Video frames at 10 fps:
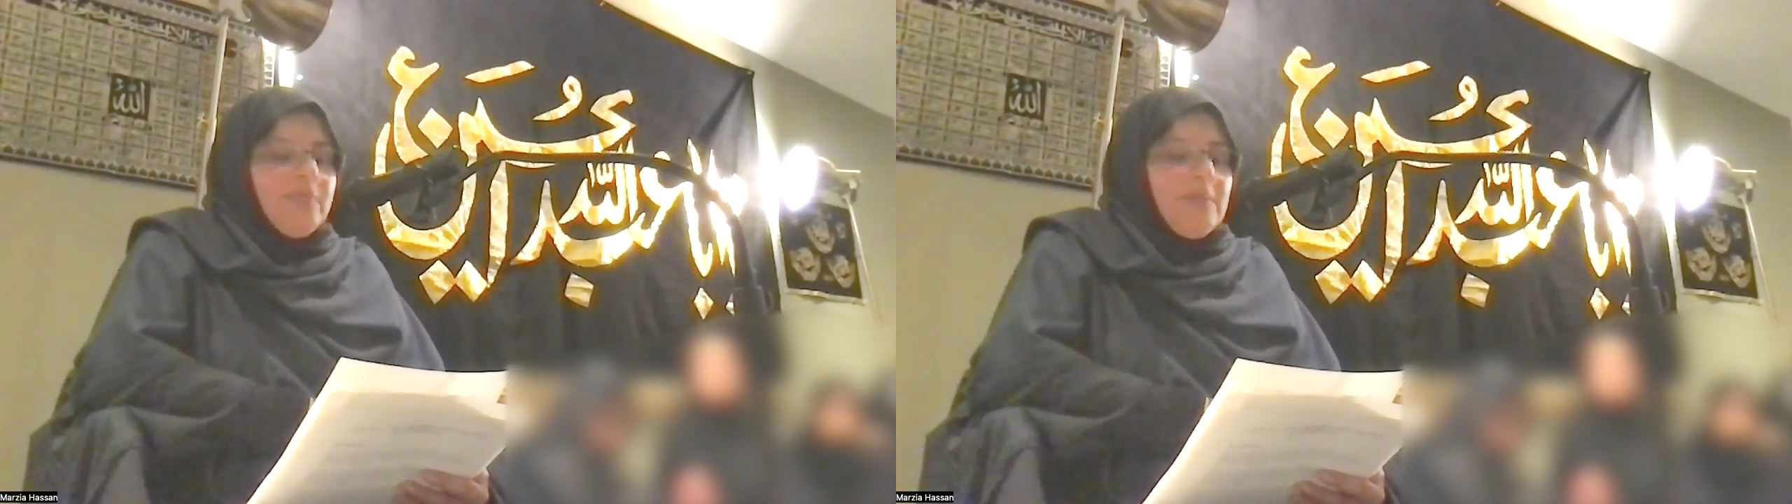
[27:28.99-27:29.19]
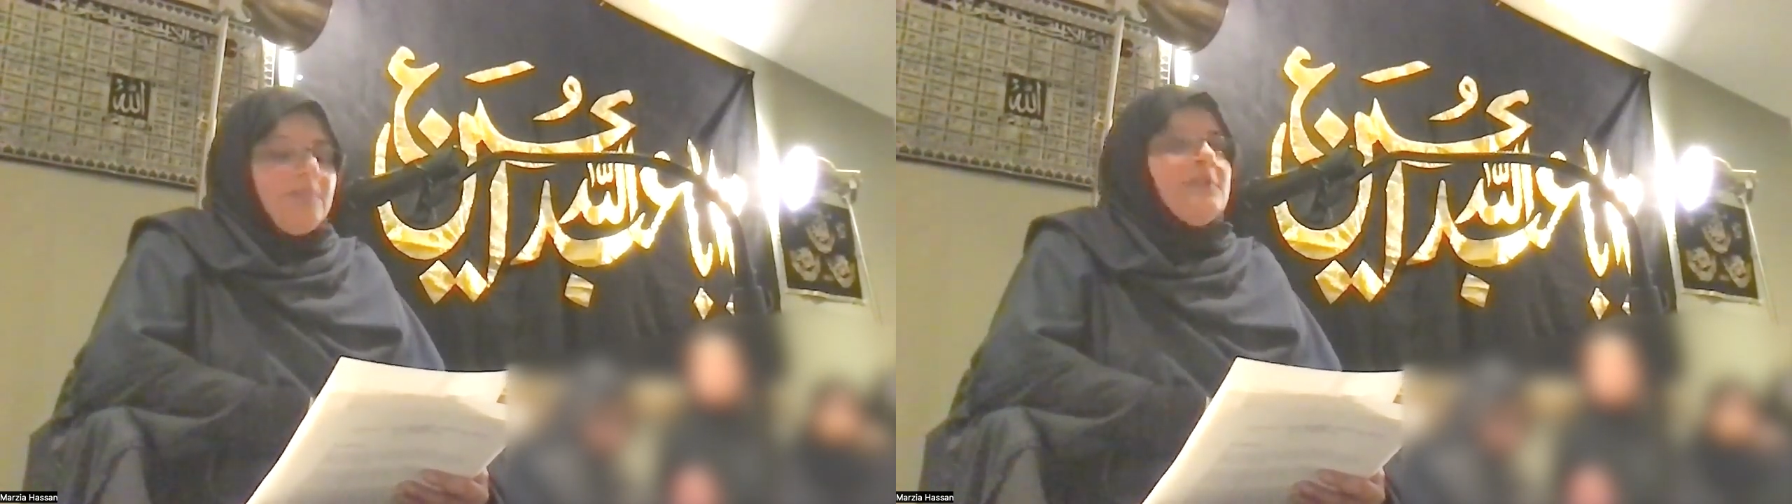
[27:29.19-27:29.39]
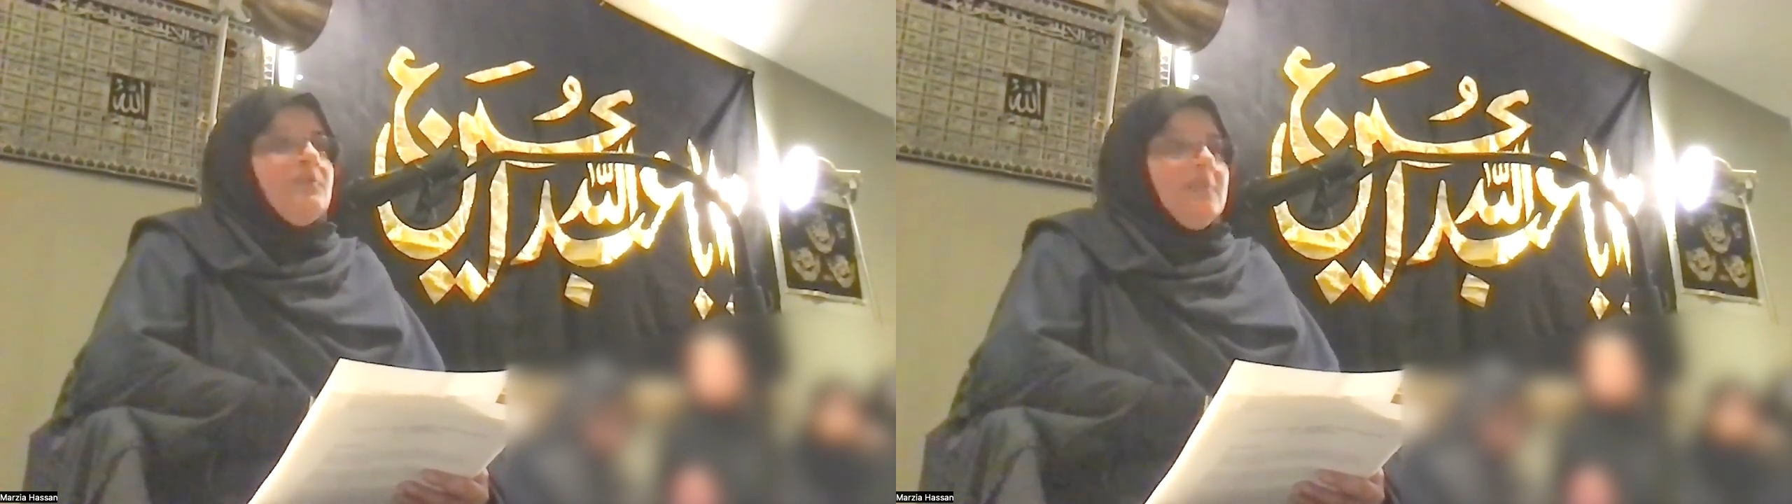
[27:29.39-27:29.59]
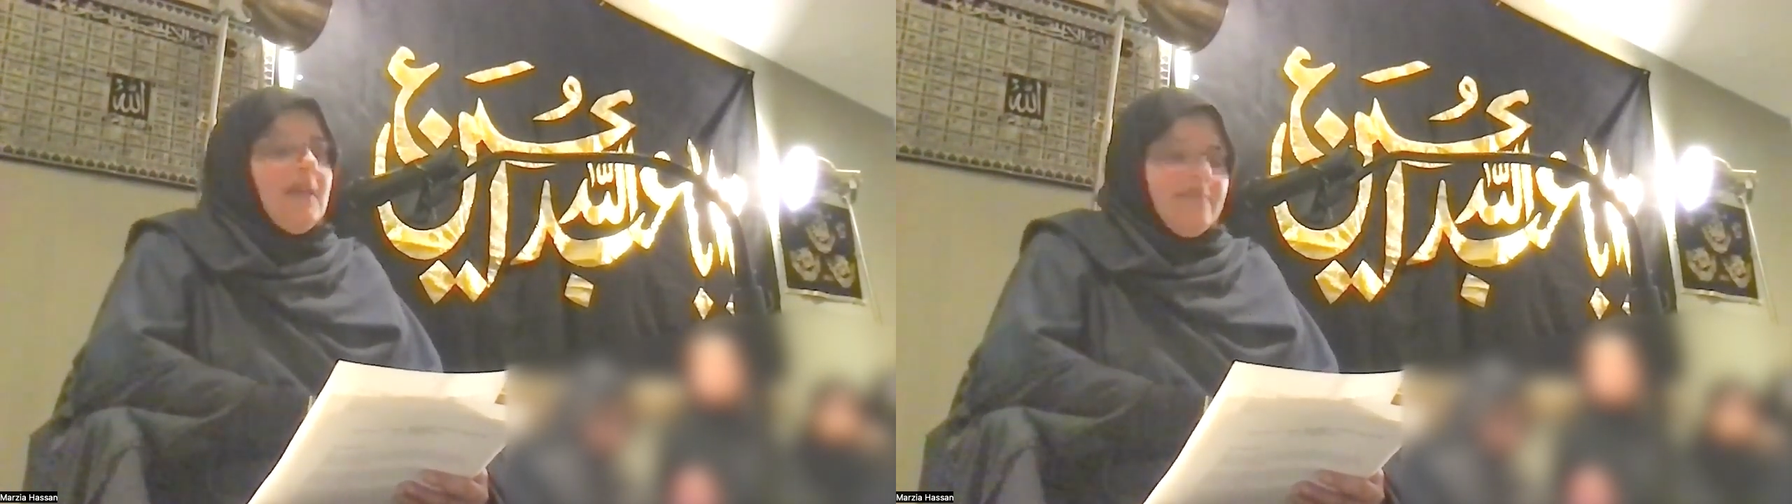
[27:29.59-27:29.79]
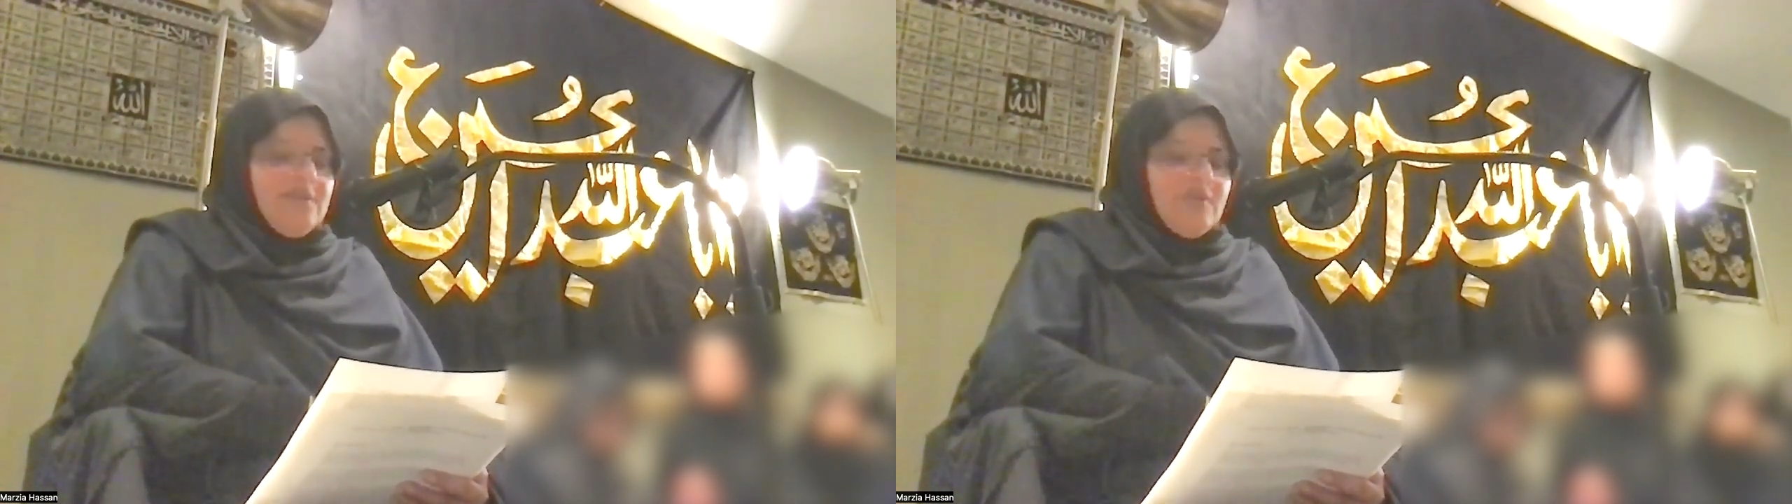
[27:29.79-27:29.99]
people who
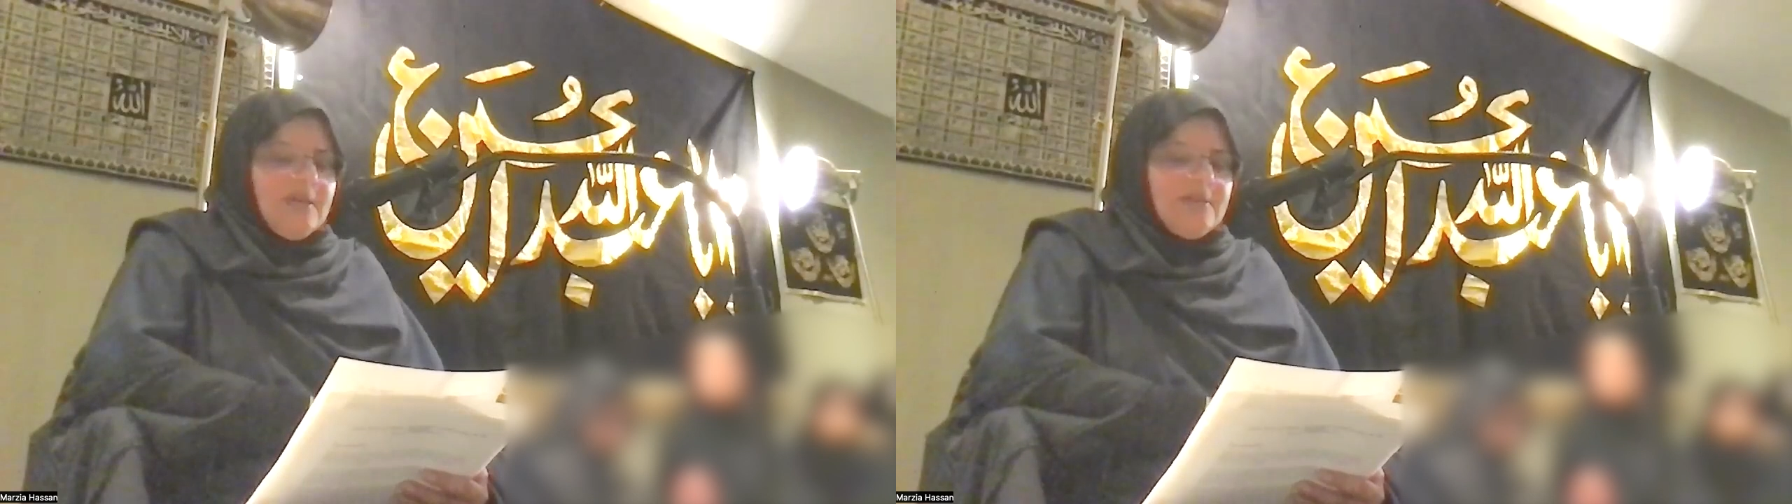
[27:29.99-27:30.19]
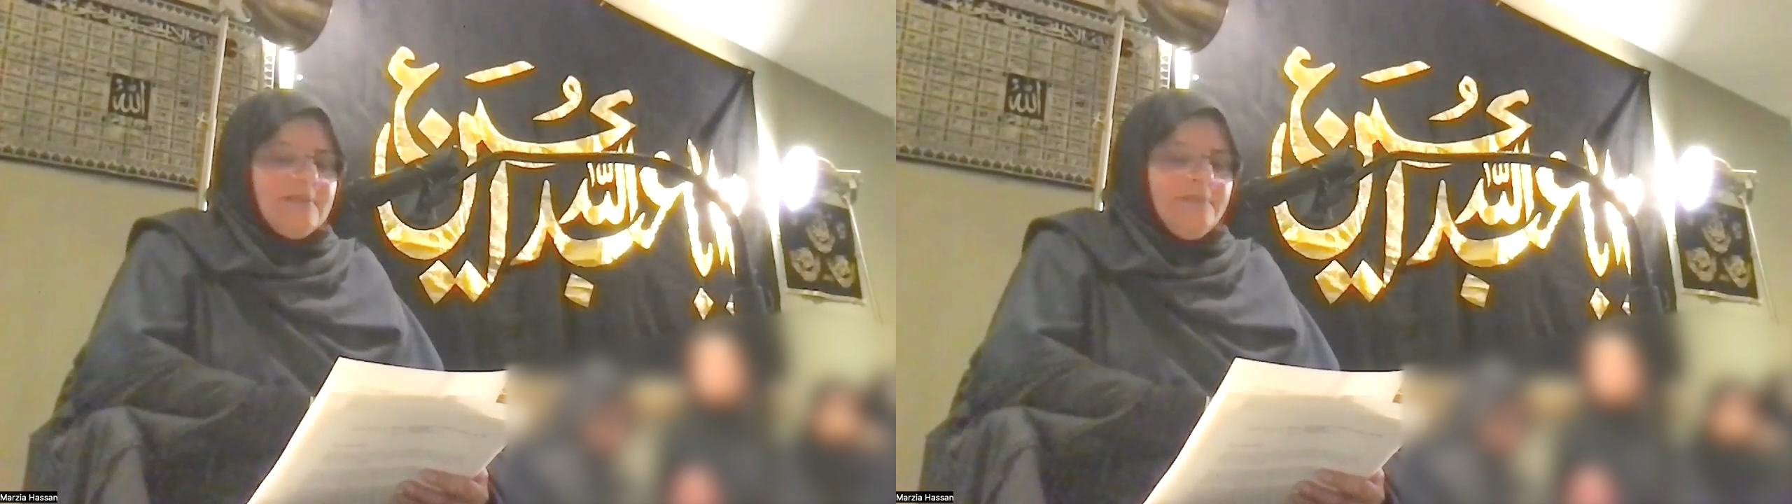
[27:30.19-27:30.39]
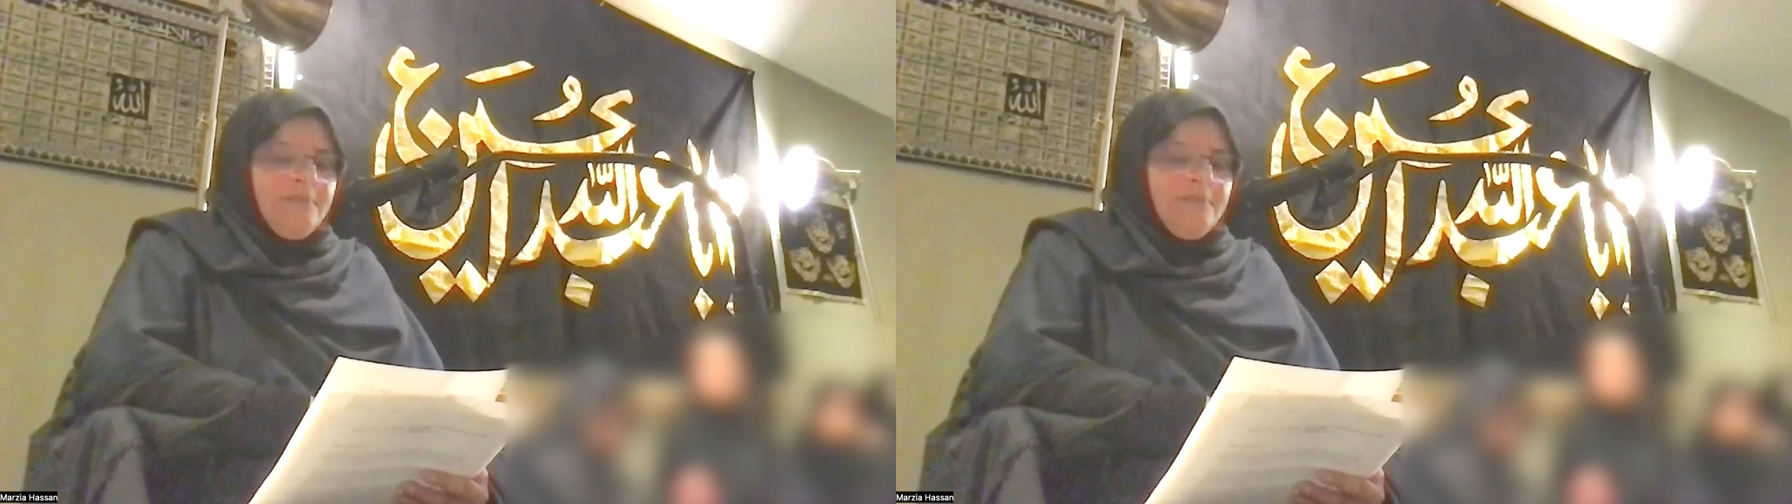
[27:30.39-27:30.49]
love each other,